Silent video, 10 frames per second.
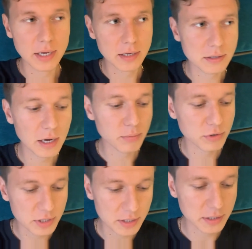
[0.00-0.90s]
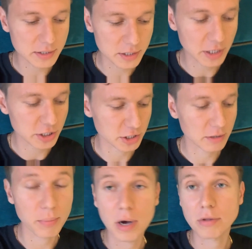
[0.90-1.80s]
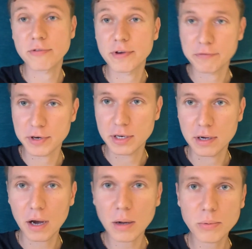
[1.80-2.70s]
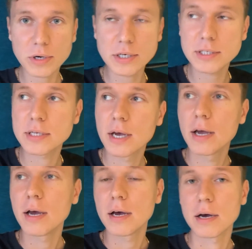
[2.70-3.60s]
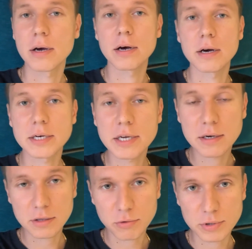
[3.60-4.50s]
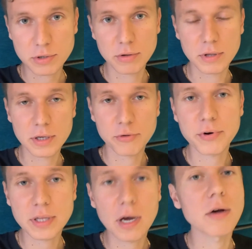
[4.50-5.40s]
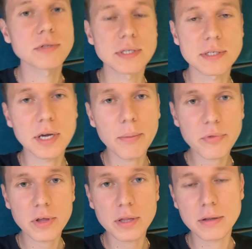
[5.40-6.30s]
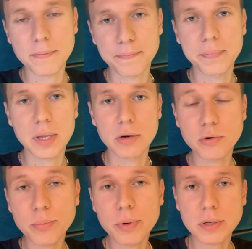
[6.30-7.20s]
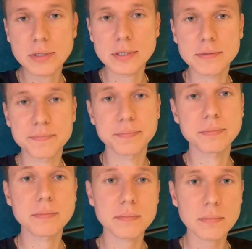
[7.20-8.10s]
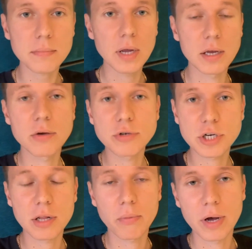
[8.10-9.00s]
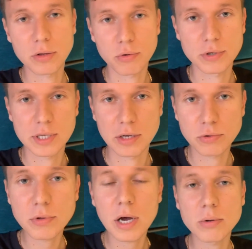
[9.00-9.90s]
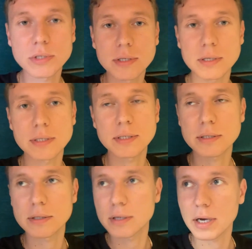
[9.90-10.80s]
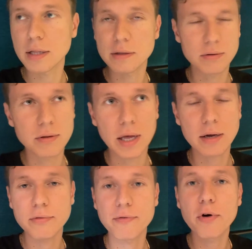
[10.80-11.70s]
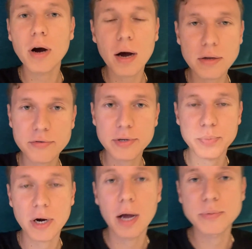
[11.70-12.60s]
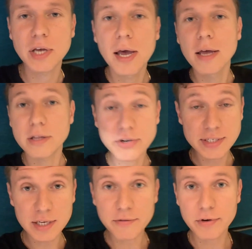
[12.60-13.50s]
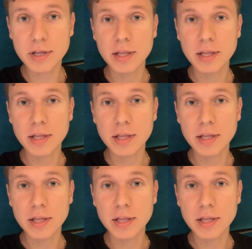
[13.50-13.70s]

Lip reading: Time to the destination about 15 hours. Ticket costs only 3,000 something rubles. Usual one costs like 2,000 and like 400 perhaps. There is even